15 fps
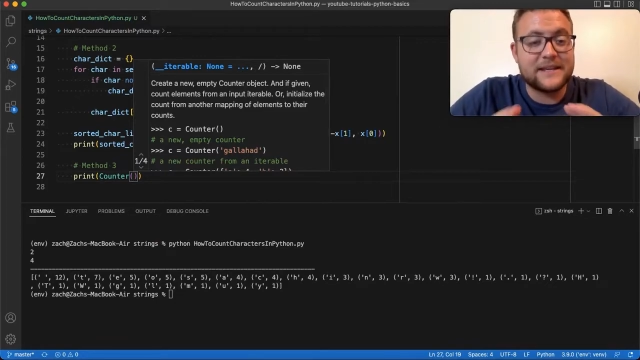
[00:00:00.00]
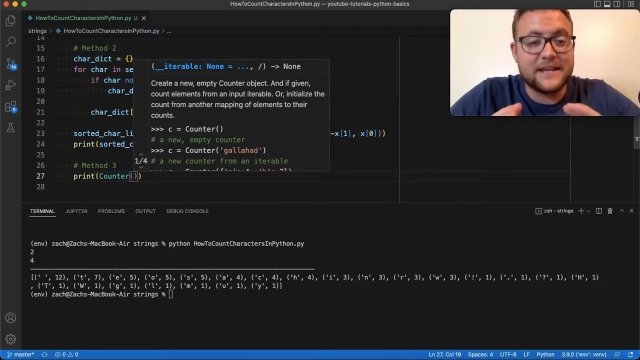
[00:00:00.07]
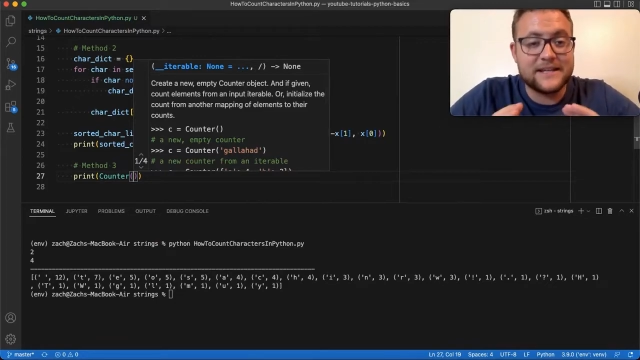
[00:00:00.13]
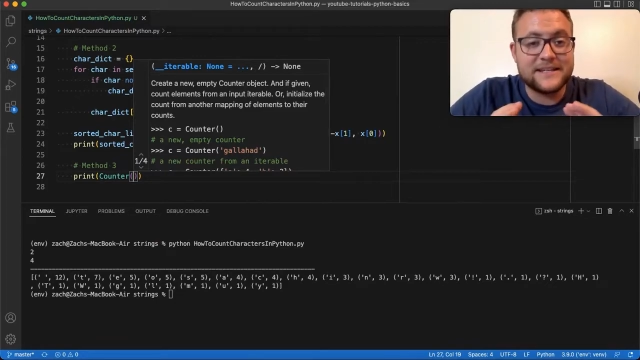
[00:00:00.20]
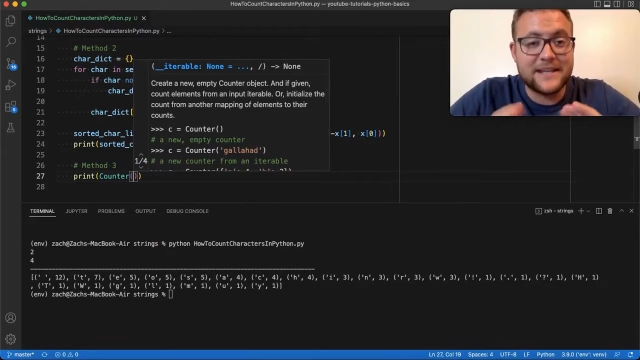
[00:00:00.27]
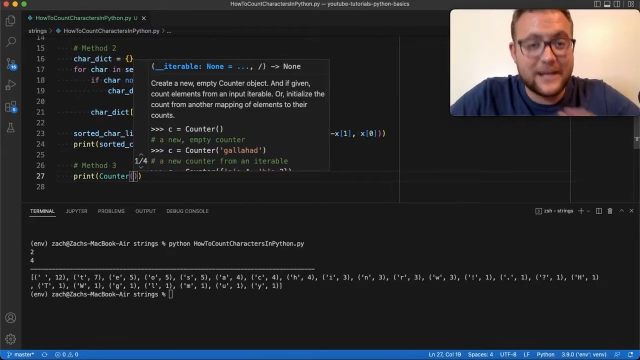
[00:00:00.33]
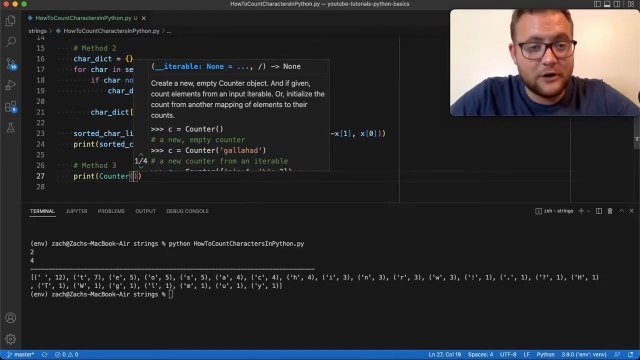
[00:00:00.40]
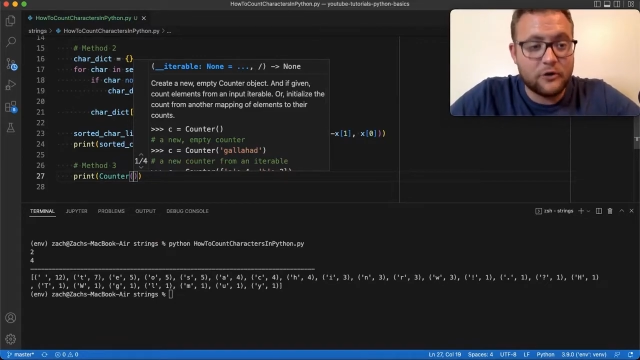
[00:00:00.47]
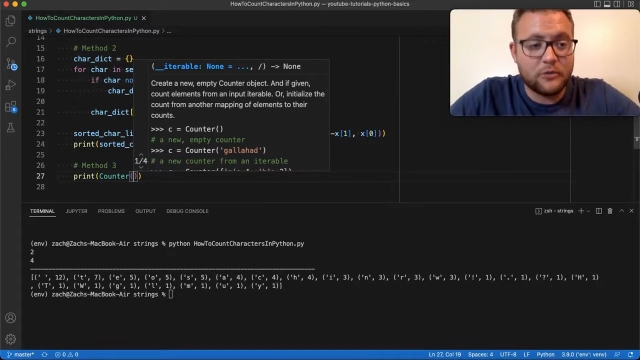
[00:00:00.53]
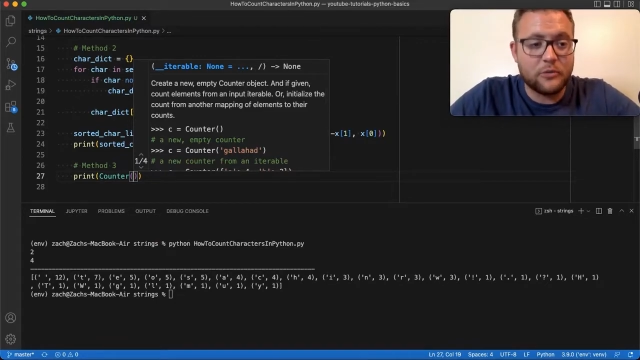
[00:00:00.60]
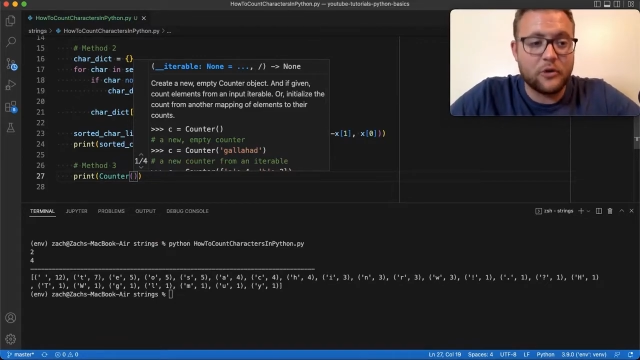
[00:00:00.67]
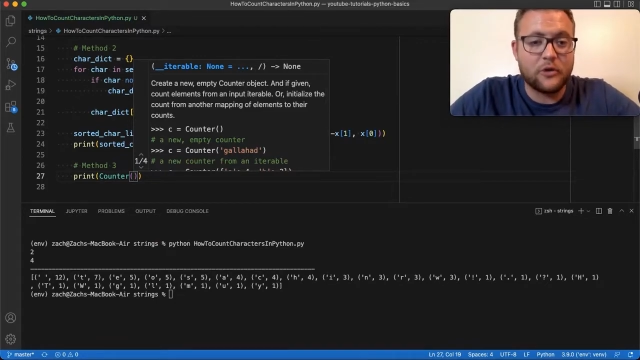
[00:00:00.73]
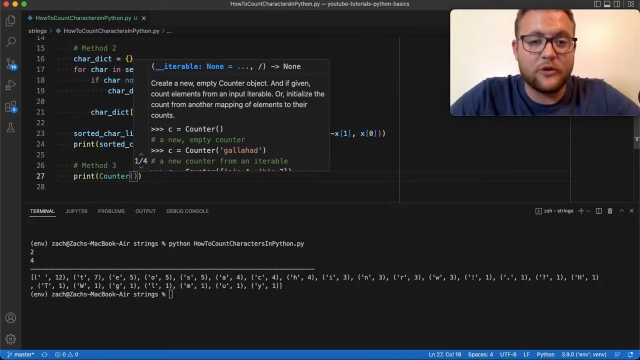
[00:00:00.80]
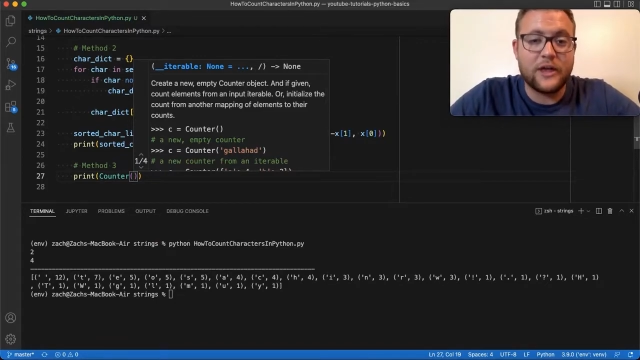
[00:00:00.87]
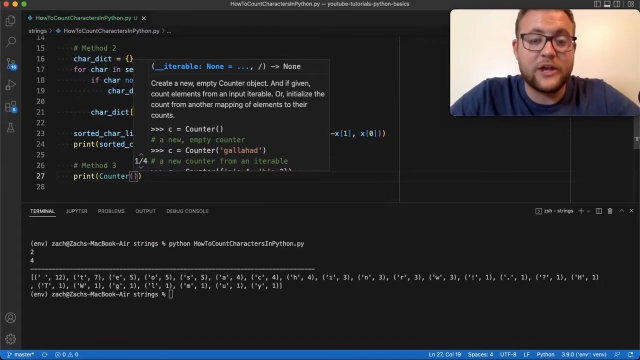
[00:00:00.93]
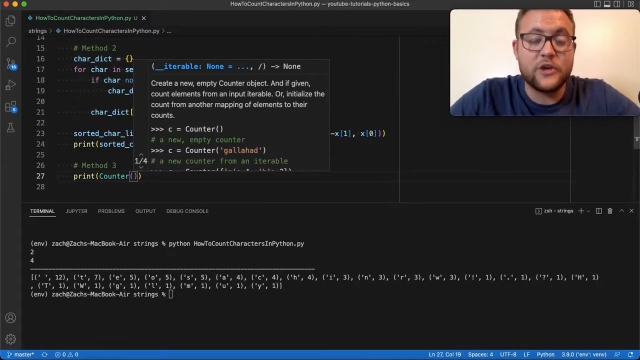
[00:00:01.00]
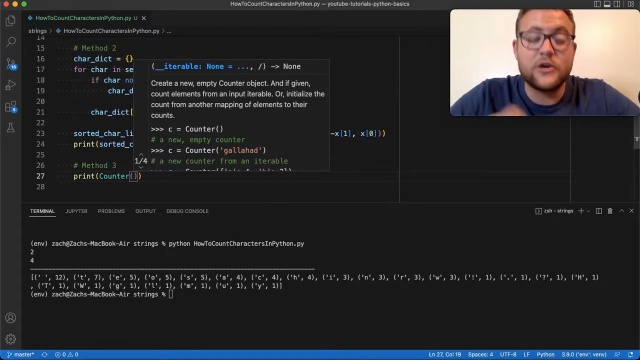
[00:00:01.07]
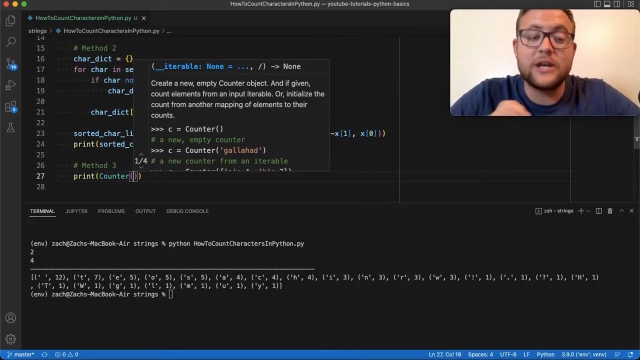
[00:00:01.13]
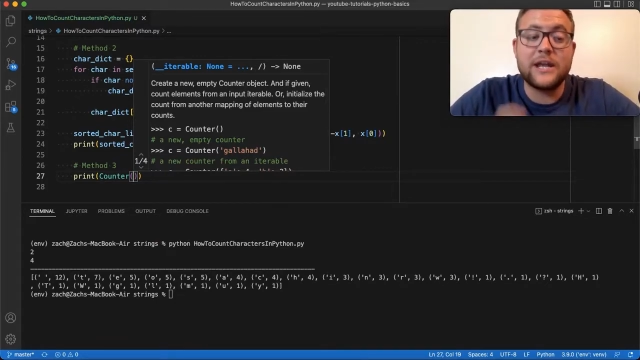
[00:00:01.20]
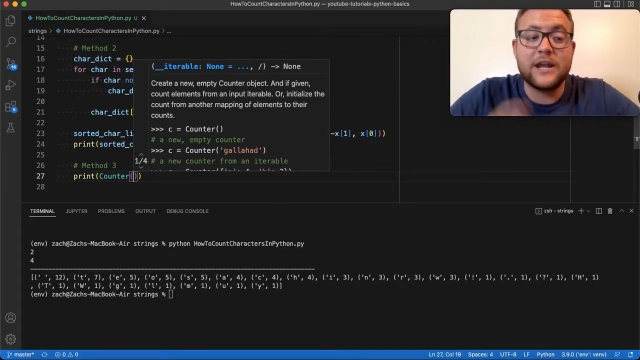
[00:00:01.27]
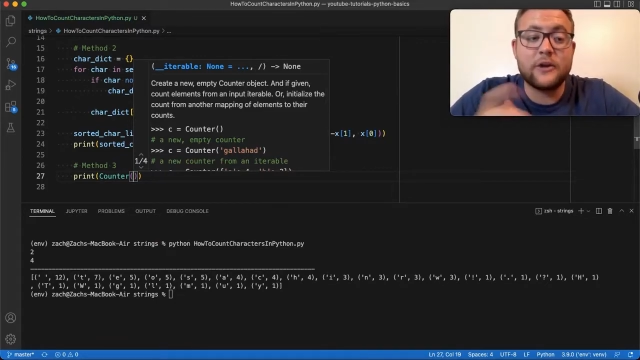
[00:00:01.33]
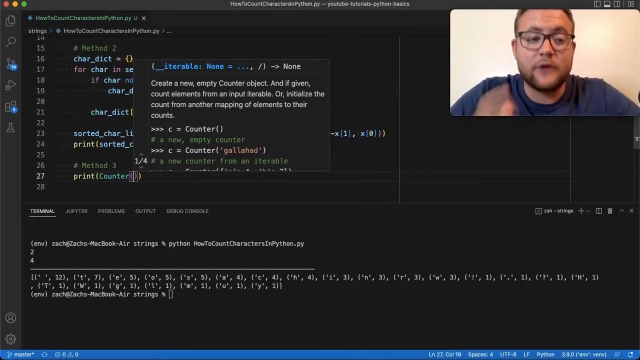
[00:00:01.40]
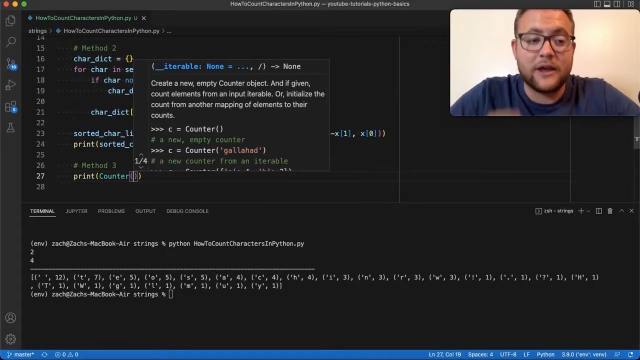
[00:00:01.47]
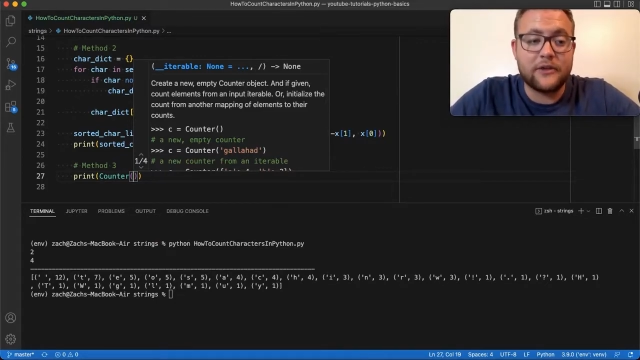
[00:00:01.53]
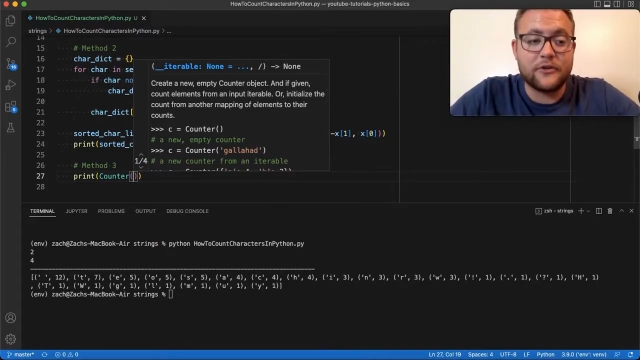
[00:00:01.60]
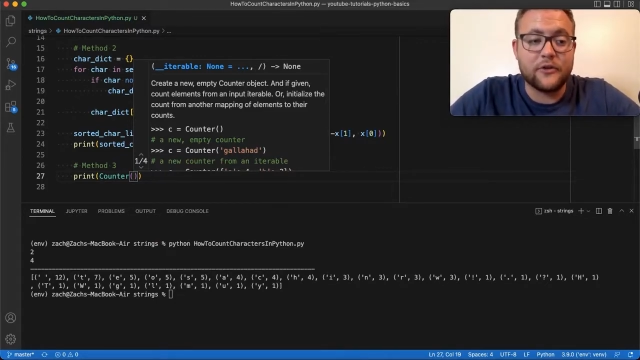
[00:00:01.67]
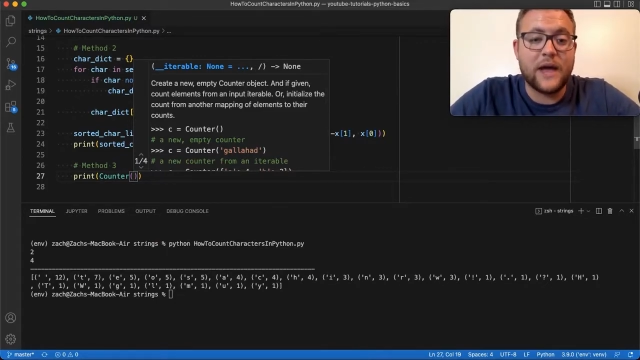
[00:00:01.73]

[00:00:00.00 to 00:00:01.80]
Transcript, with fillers: isn't iterable or that you can iterate through.